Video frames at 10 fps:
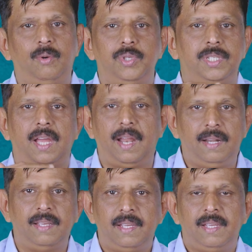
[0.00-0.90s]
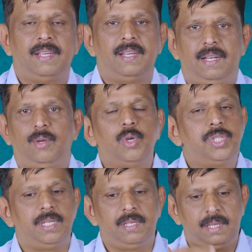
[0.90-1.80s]
coaching and
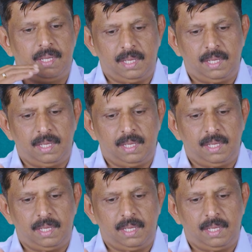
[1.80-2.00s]
coaching,